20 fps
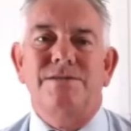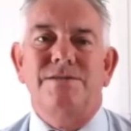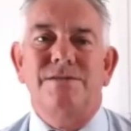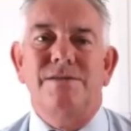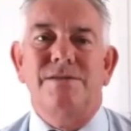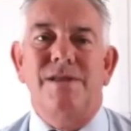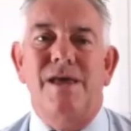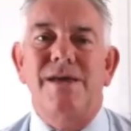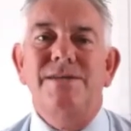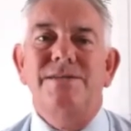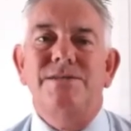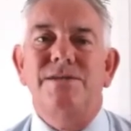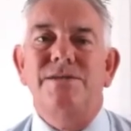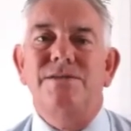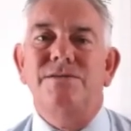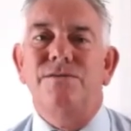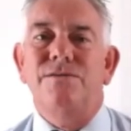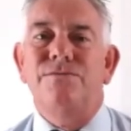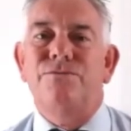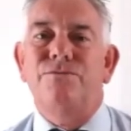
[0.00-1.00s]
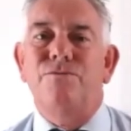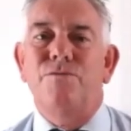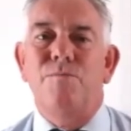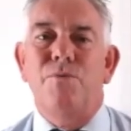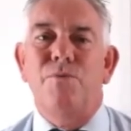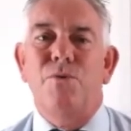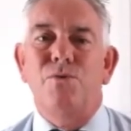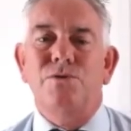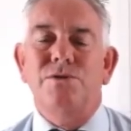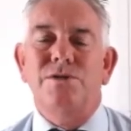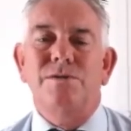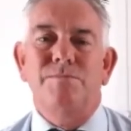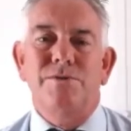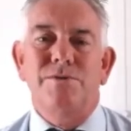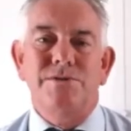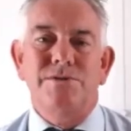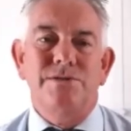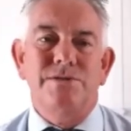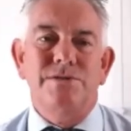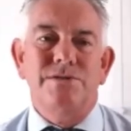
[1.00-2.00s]
18 different reporting
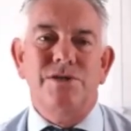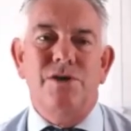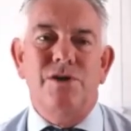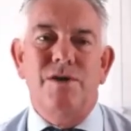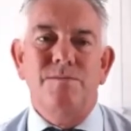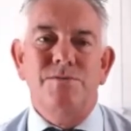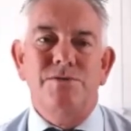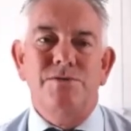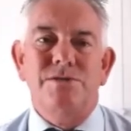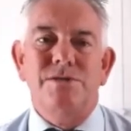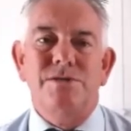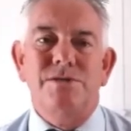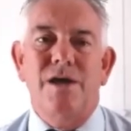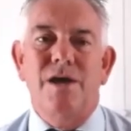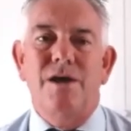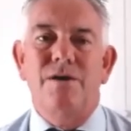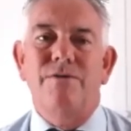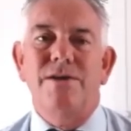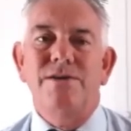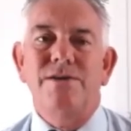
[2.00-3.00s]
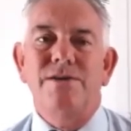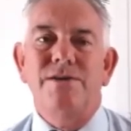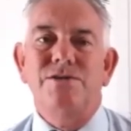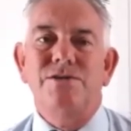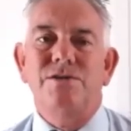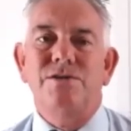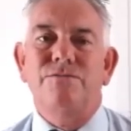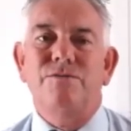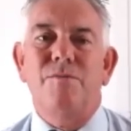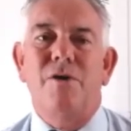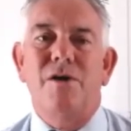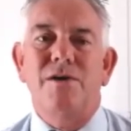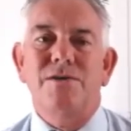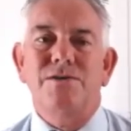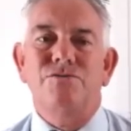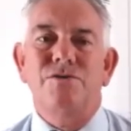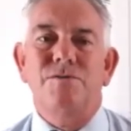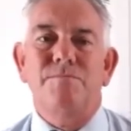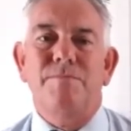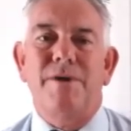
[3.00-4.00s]
business types, ranging from high
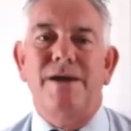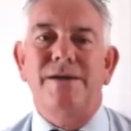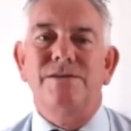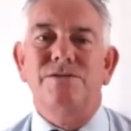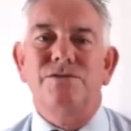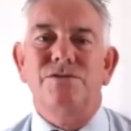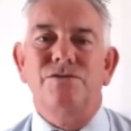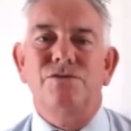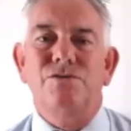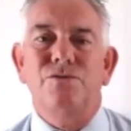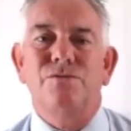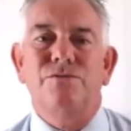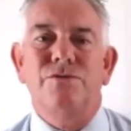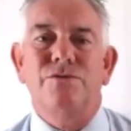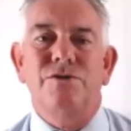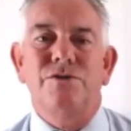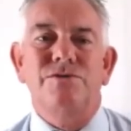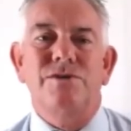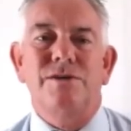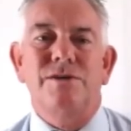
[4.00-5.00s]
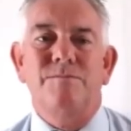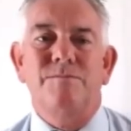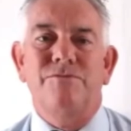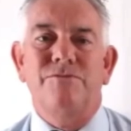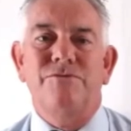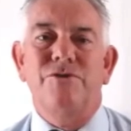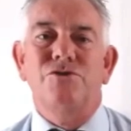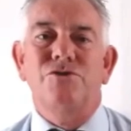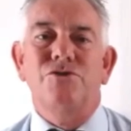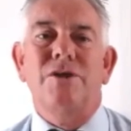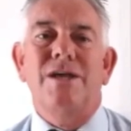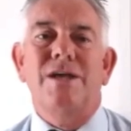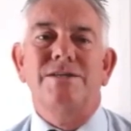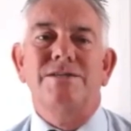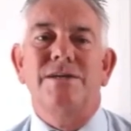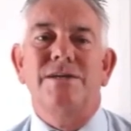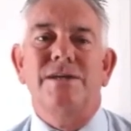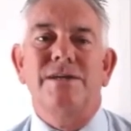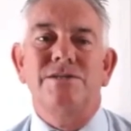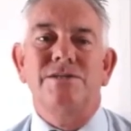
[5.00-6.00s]
street banks to virtual
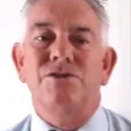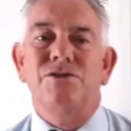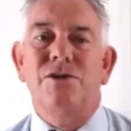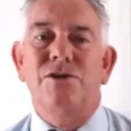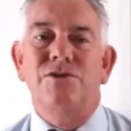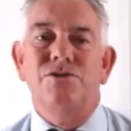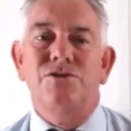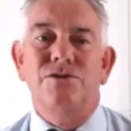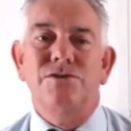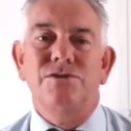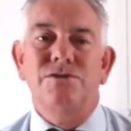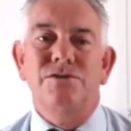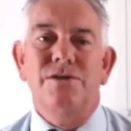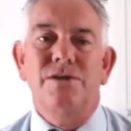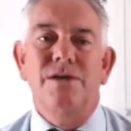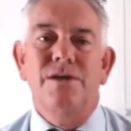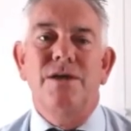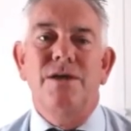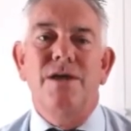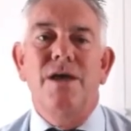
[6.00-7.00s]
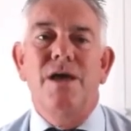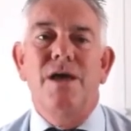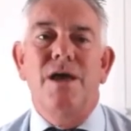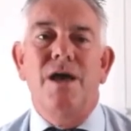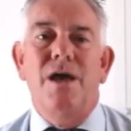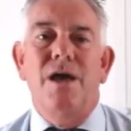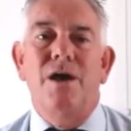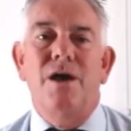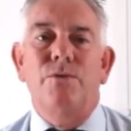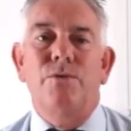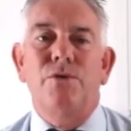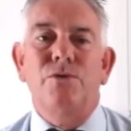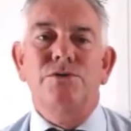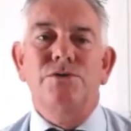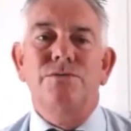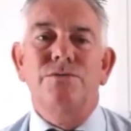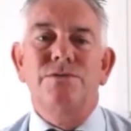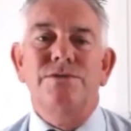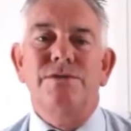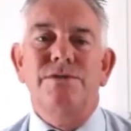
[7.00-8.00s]
asset exchanges. We also
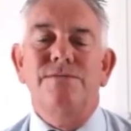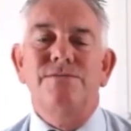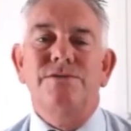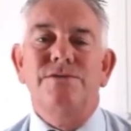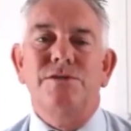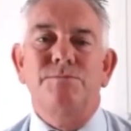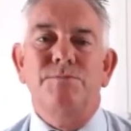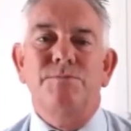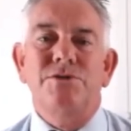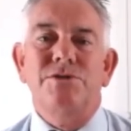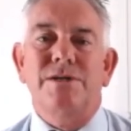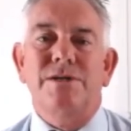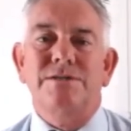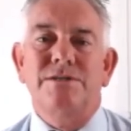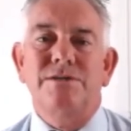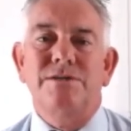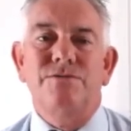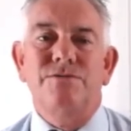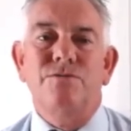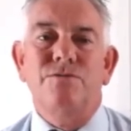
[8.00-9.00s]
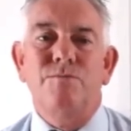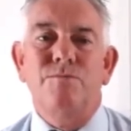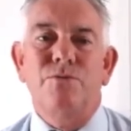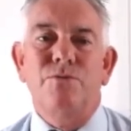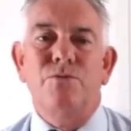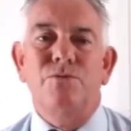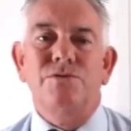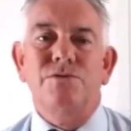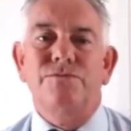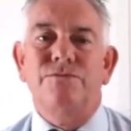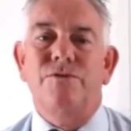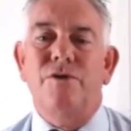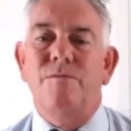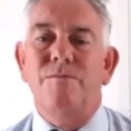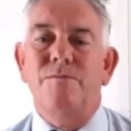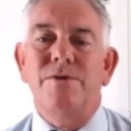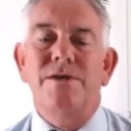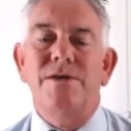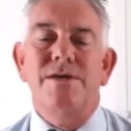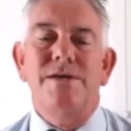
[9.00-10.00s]
receive suspicious activity reports from
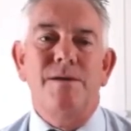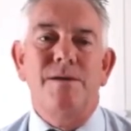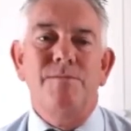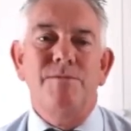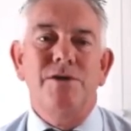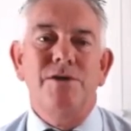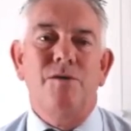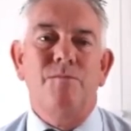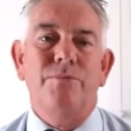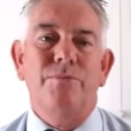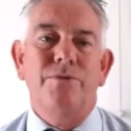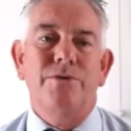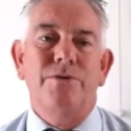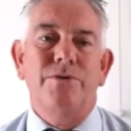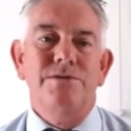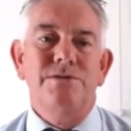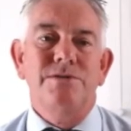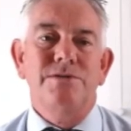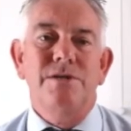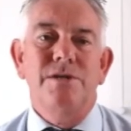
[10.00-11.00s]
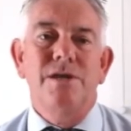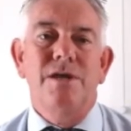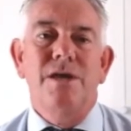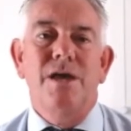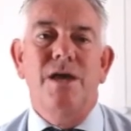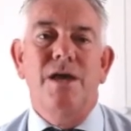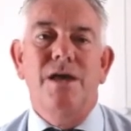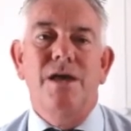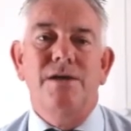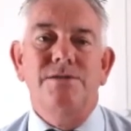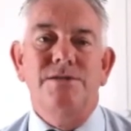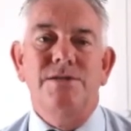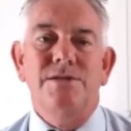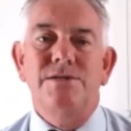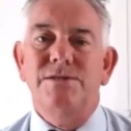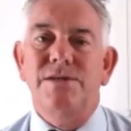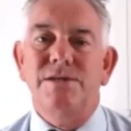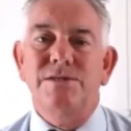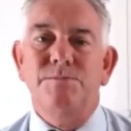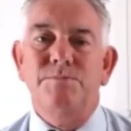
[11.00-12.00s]
e-gaming companies,
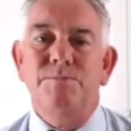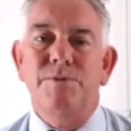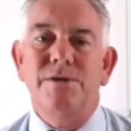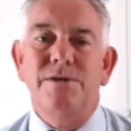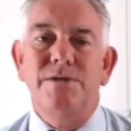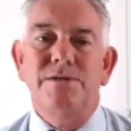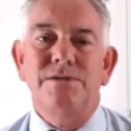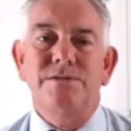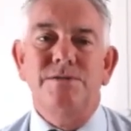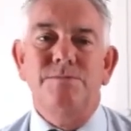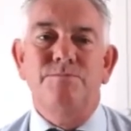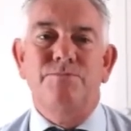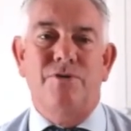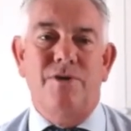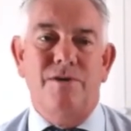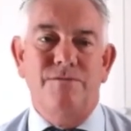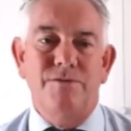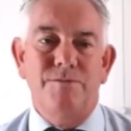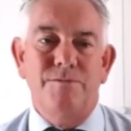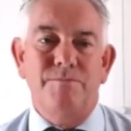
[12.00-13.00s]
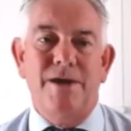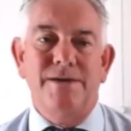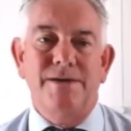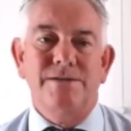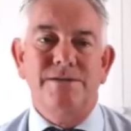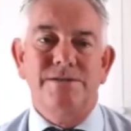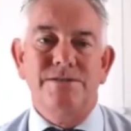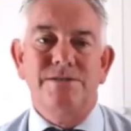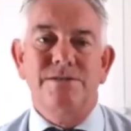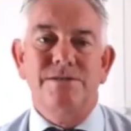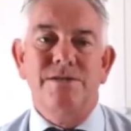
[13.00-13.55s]
TCSPs, private banks,